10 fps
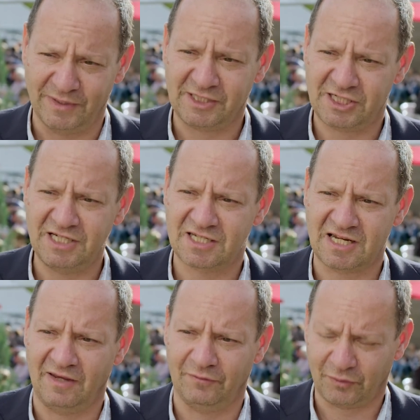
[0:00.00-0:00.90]
which she
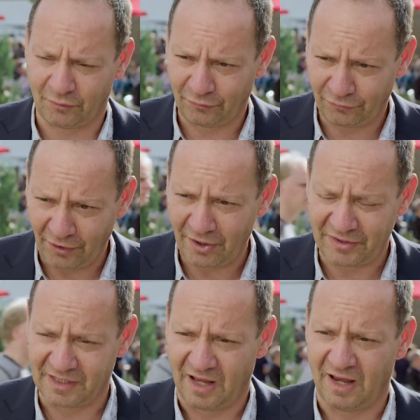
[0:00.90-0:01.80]
saved
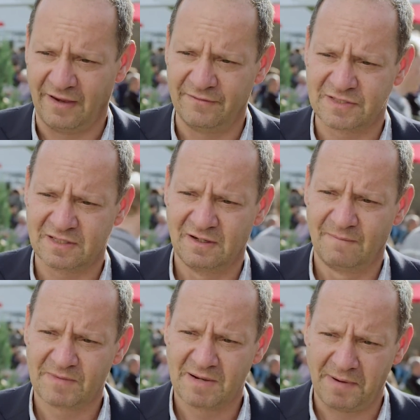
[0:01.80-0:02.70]
further lives
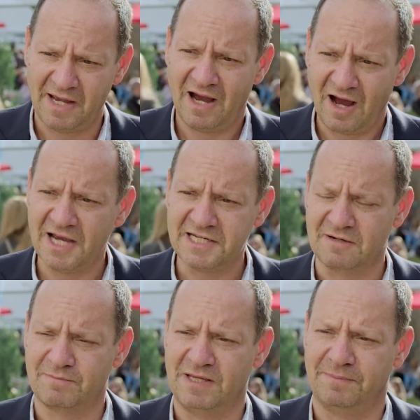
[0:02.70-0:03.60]
by
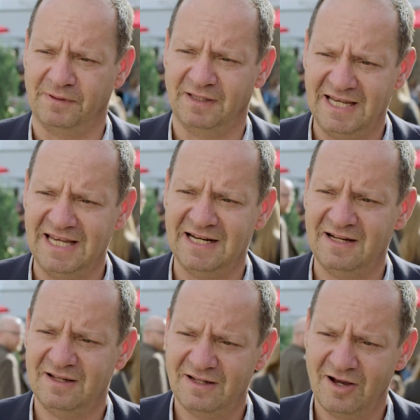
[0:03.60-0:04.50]
hiding people in
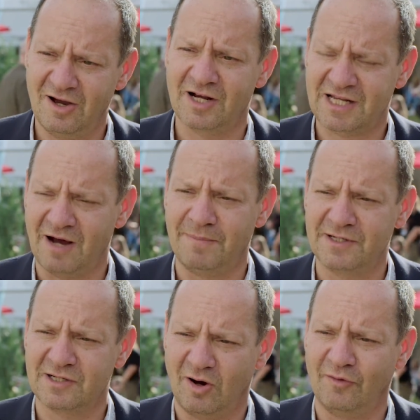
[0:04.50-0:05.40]
her
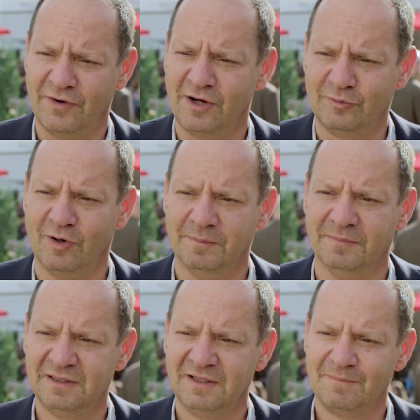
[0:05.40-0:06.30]
cupboard of her
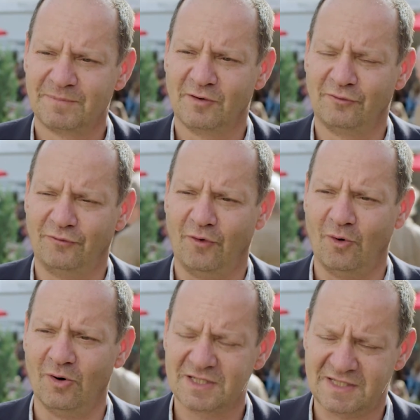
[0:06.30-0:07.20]
room
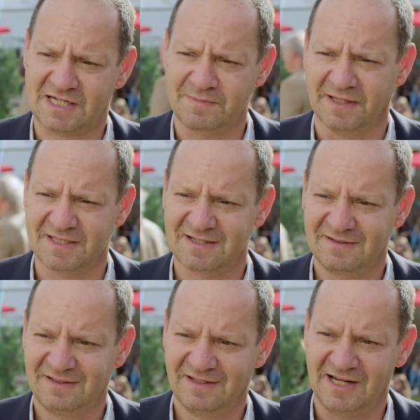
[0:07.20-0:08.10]
for 6 months
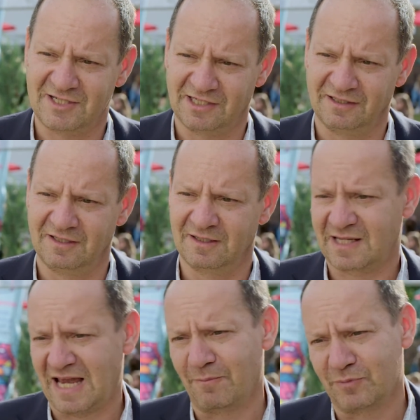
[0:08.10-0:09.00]
until the
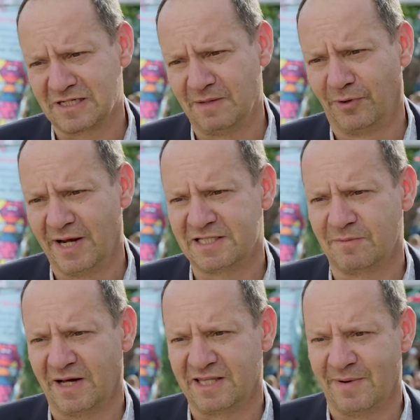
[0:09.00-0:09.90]
camp was
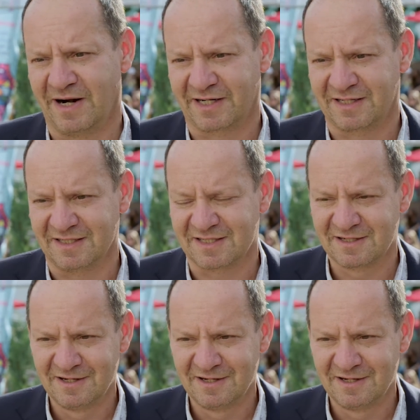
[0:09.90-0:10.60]
liberated by the Americans.